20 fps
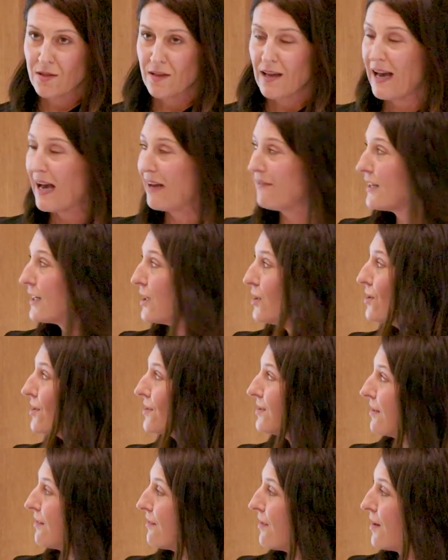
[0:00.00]
Having looked
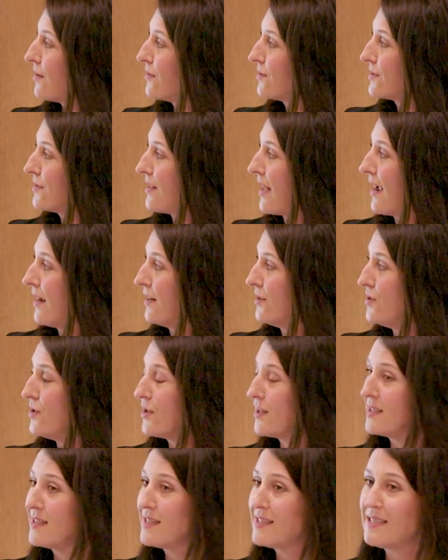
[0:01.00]
at those then, you
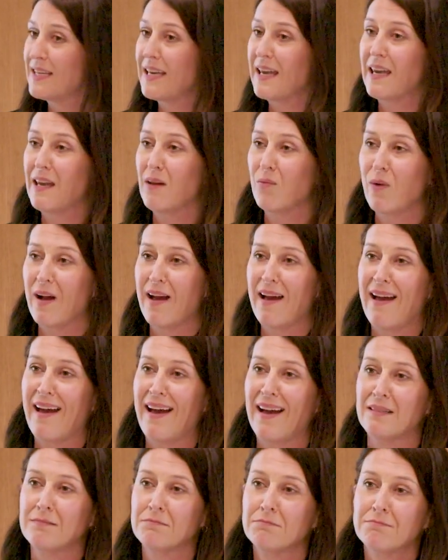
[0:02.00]
can see
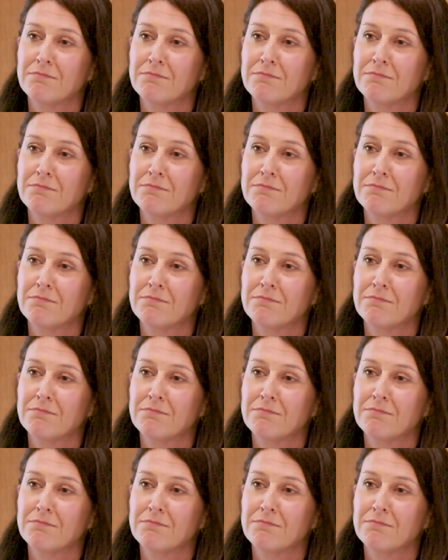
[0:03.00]
where